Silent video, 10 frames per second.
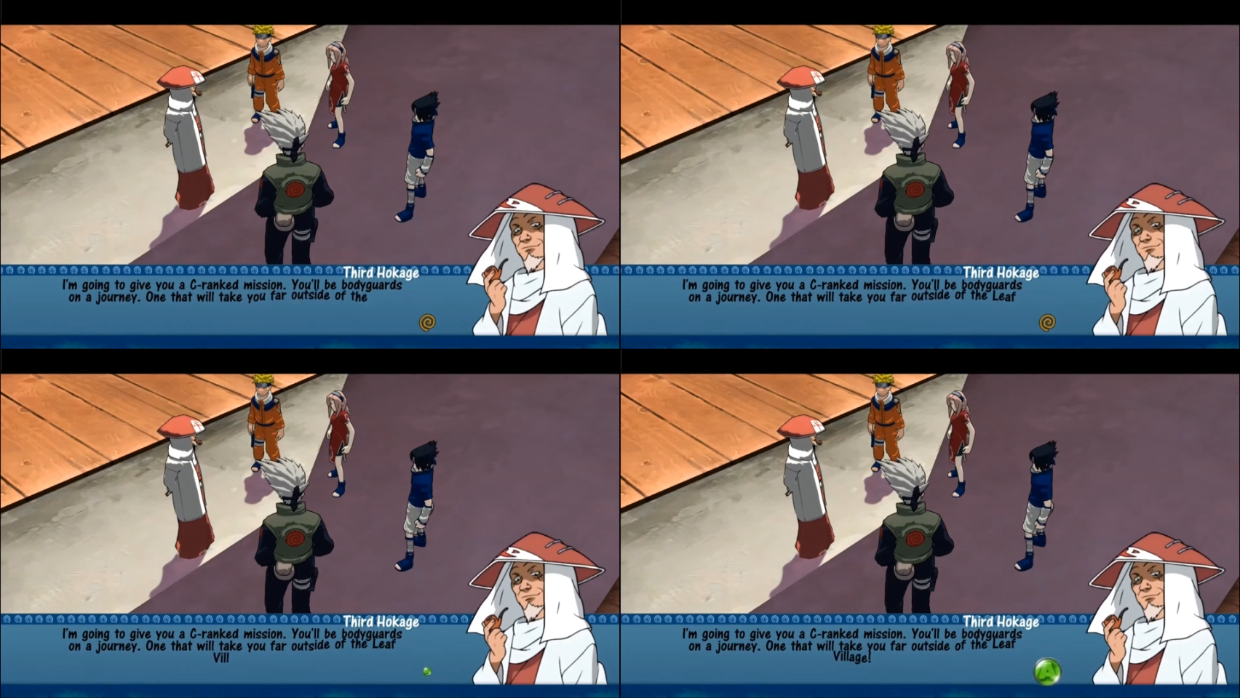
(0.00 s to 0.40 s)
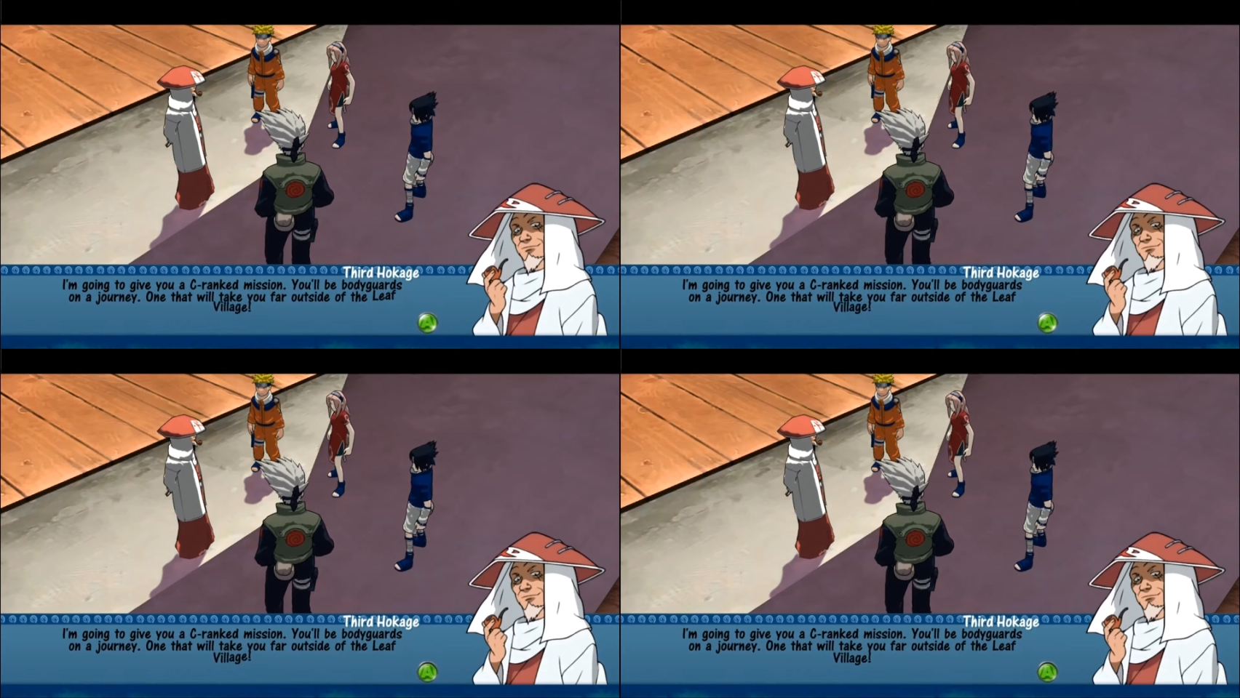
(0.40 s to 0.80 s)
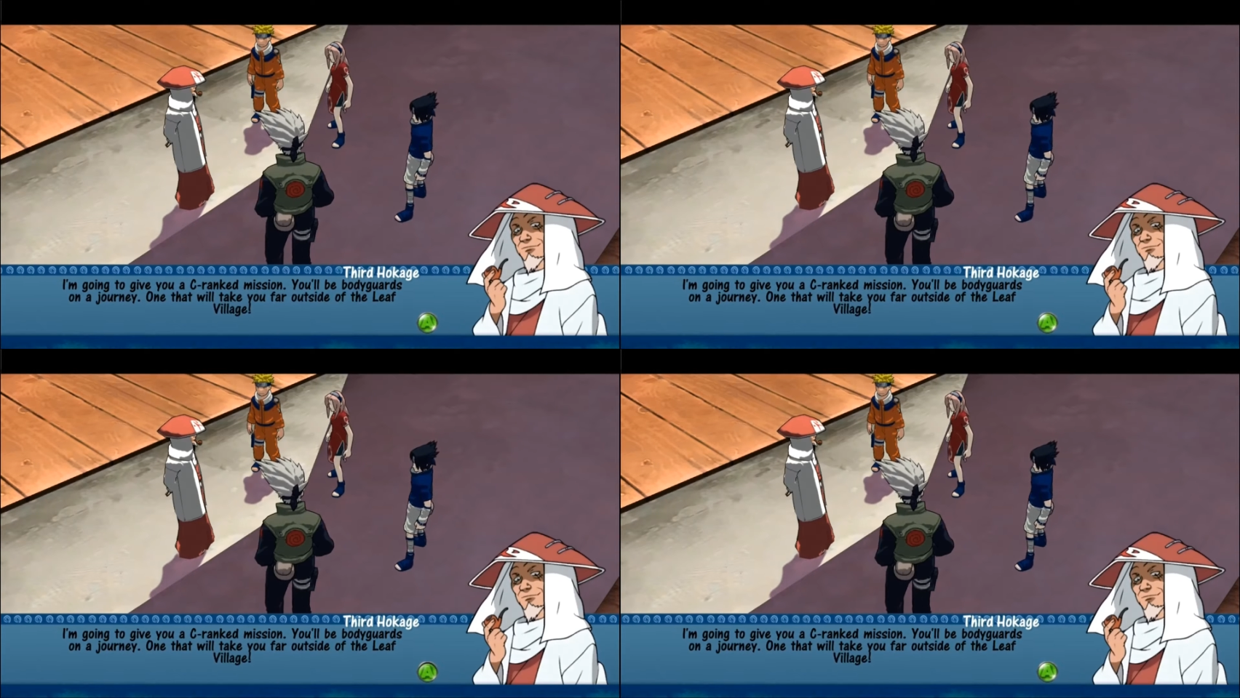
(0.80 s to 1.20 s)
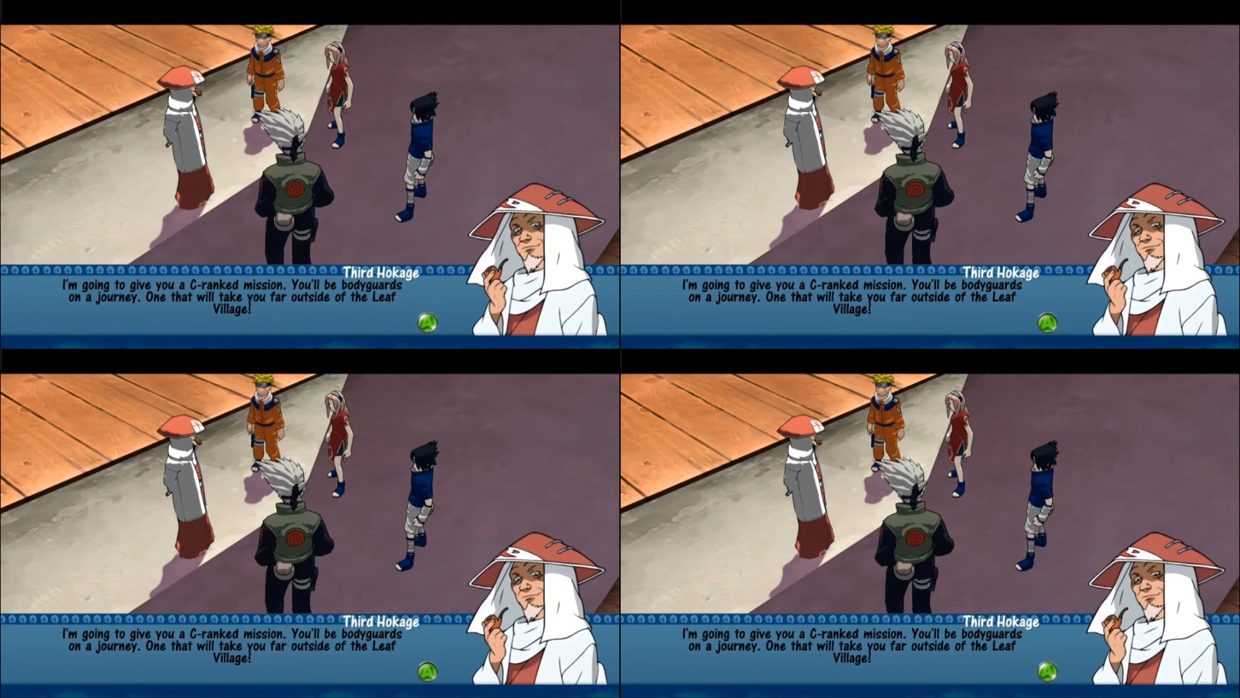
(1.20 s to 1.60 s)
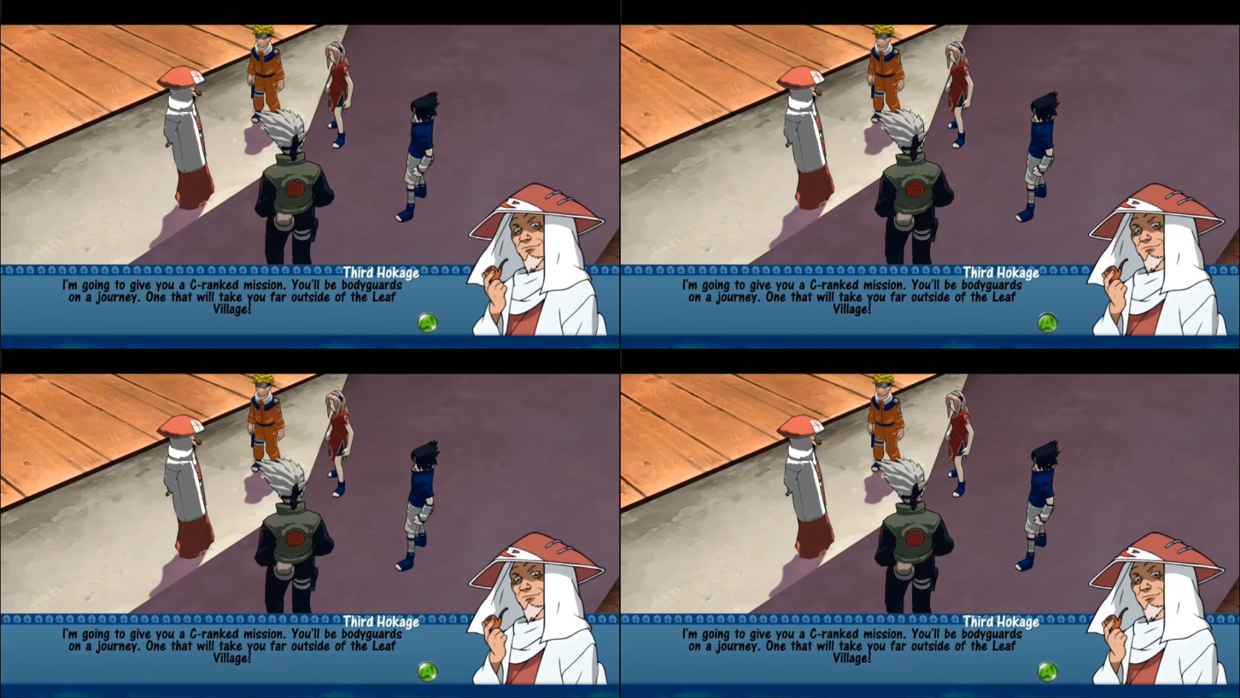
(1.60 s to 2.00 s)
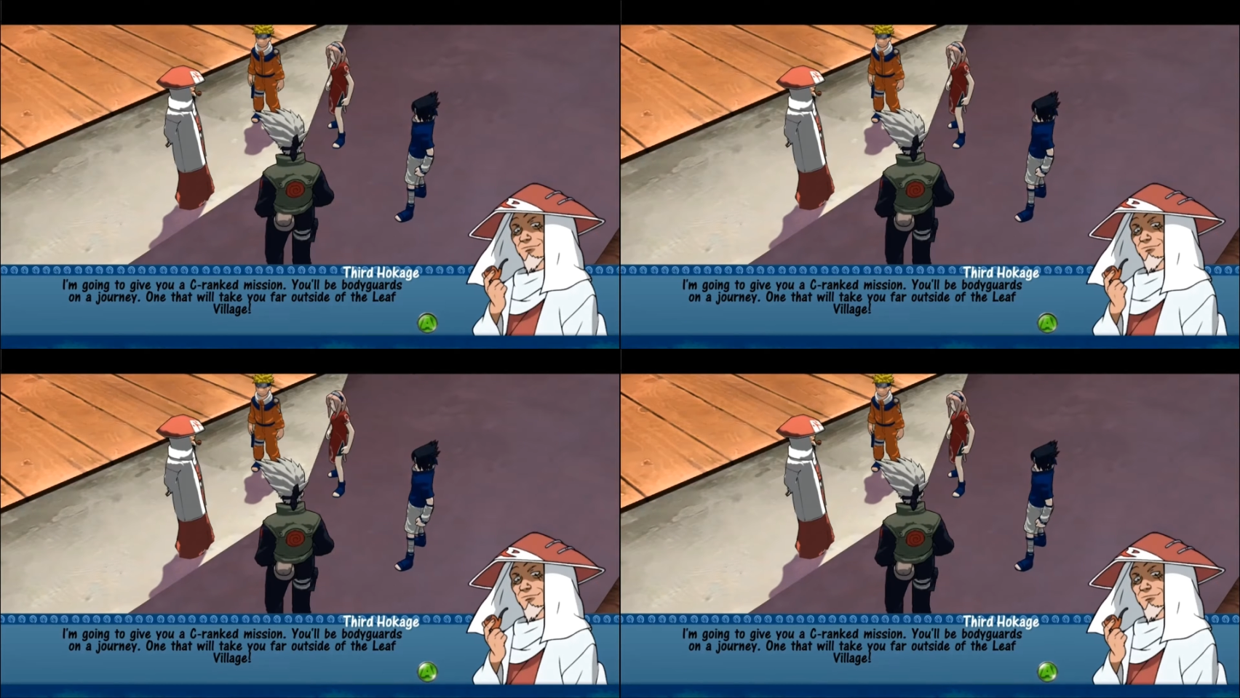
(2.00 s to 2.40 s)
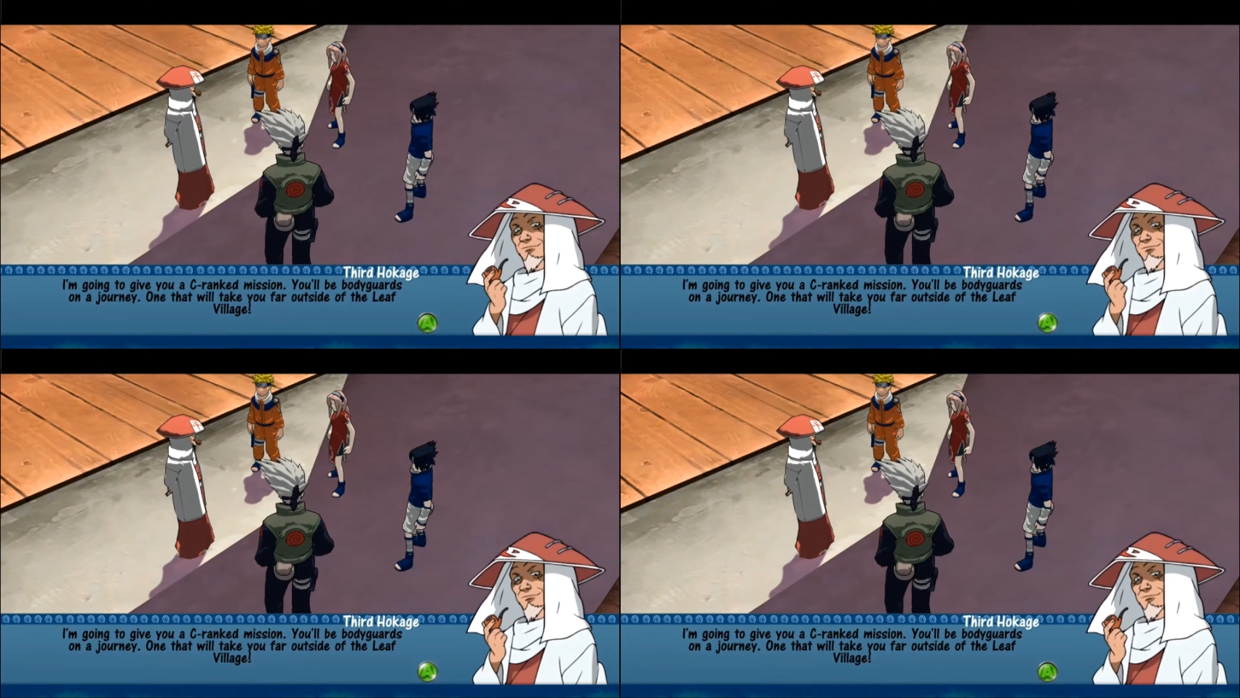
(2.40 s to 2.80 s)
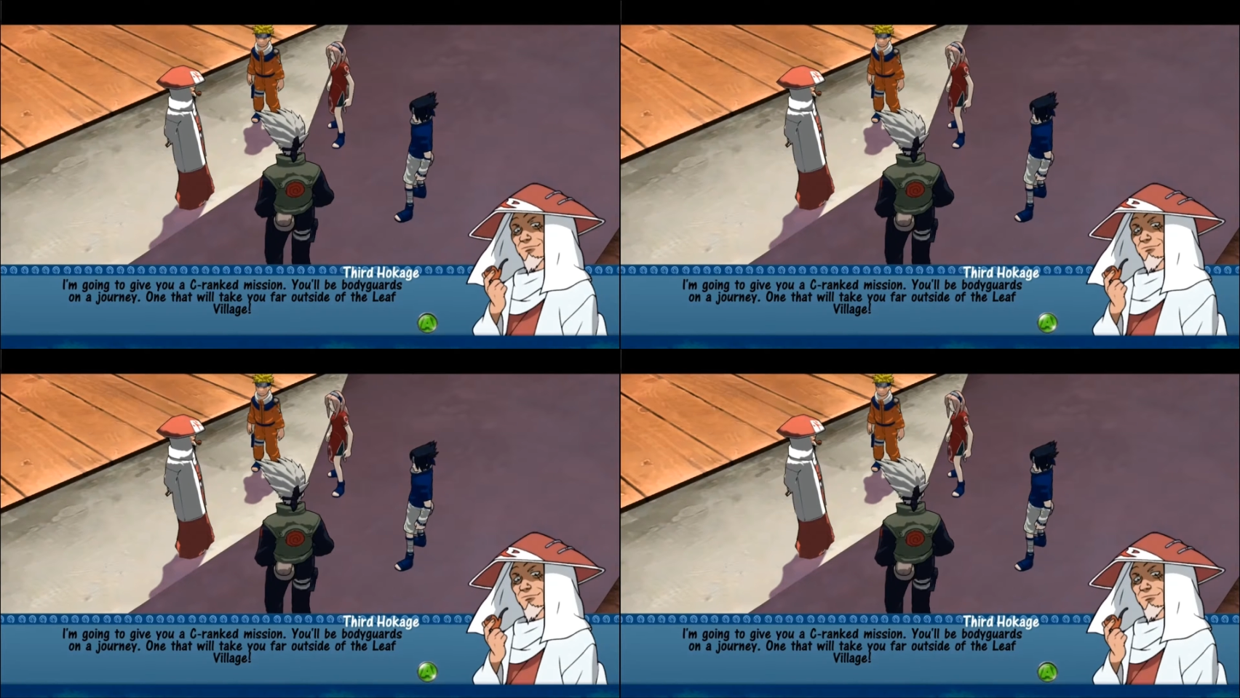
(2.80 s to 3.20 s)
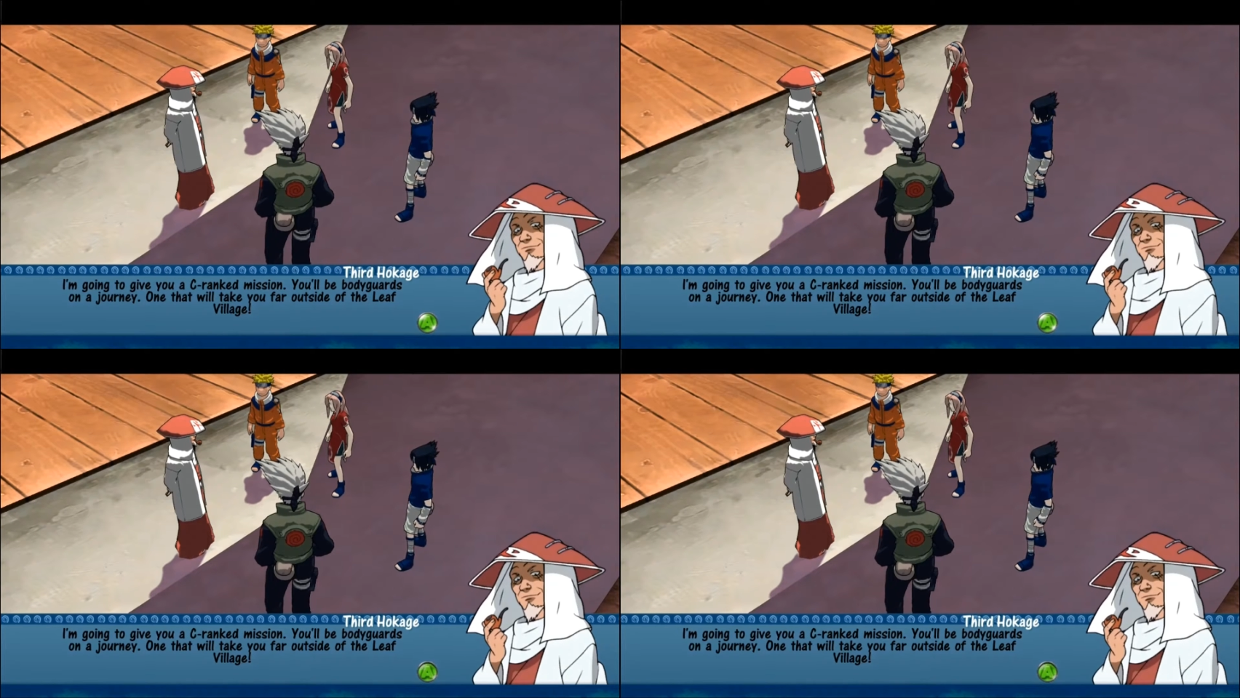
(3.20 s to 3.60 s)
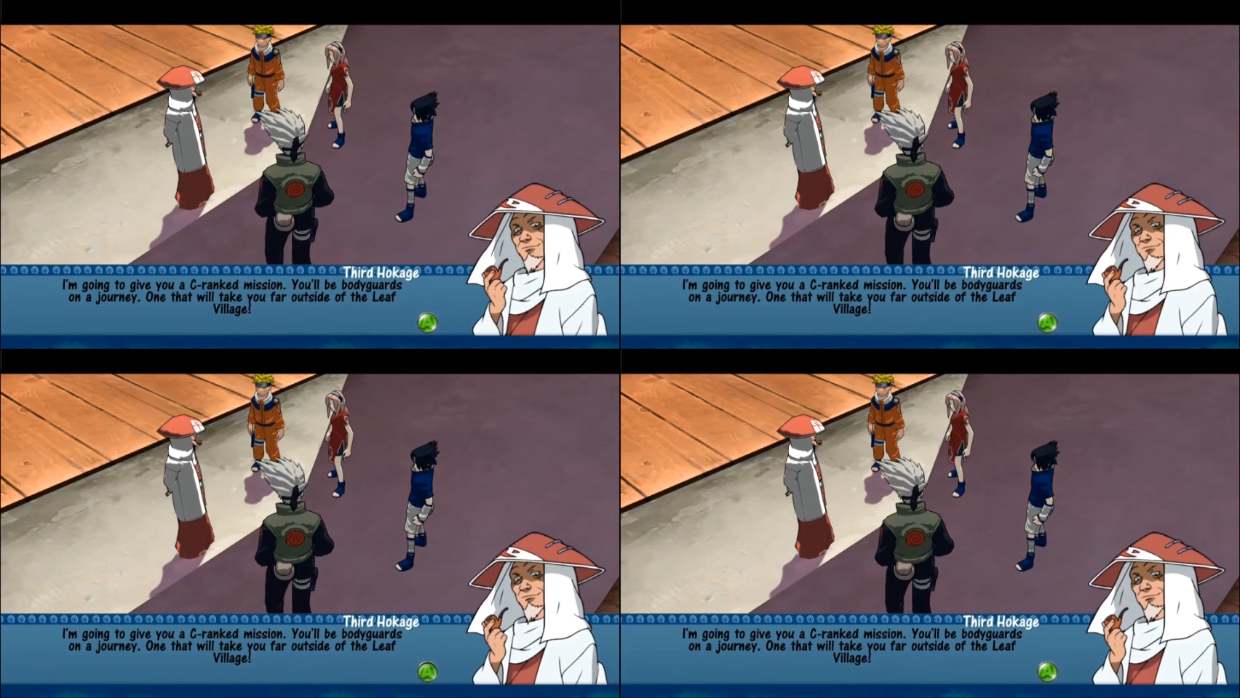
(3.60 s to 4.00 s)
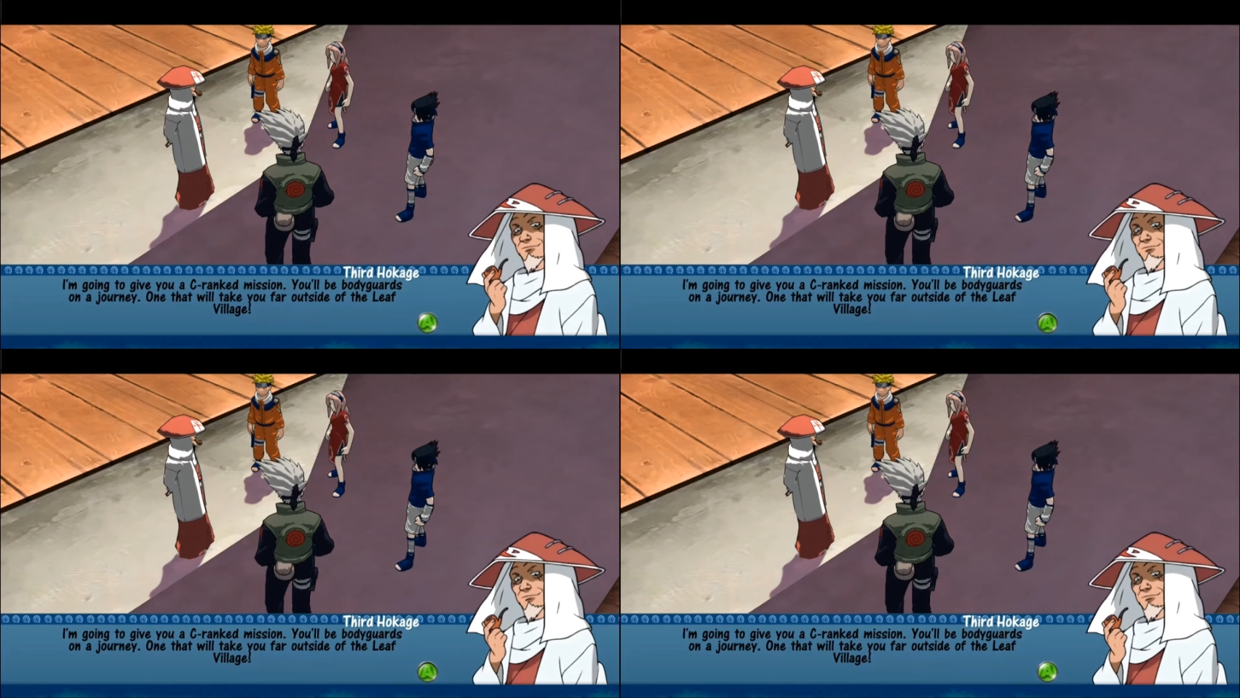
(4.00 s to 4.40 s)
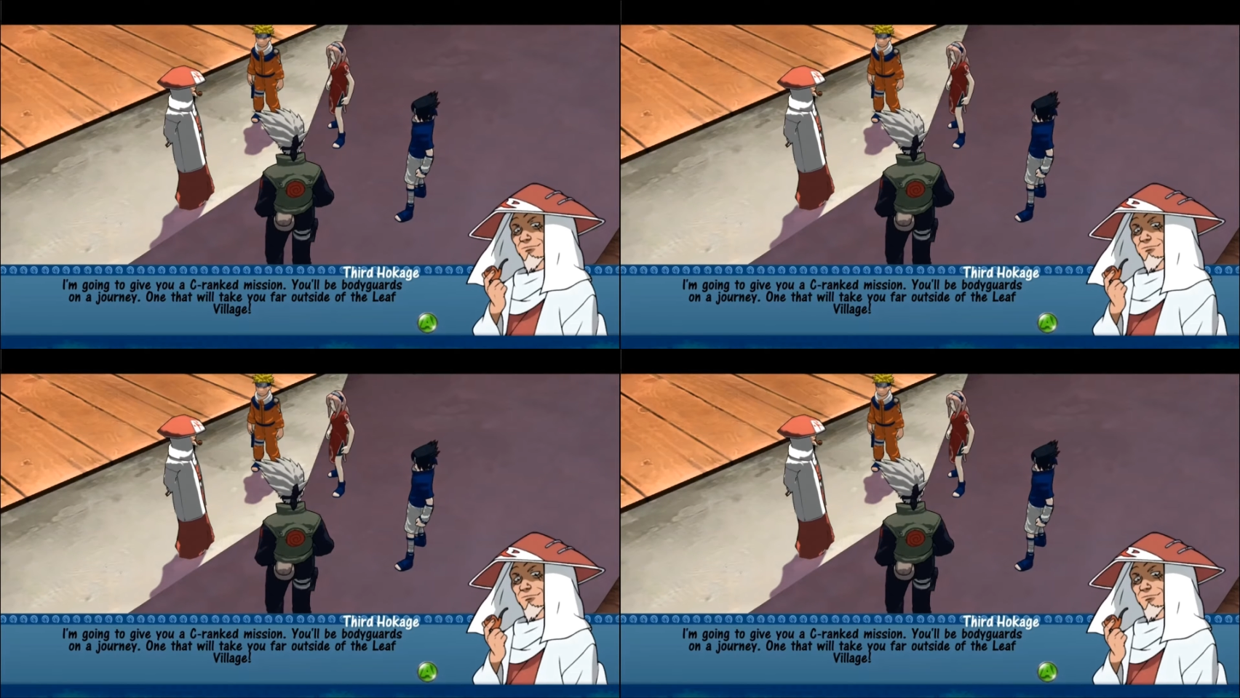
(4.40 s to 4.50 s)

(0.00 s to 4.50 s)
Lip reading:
[unreadable: no face in view]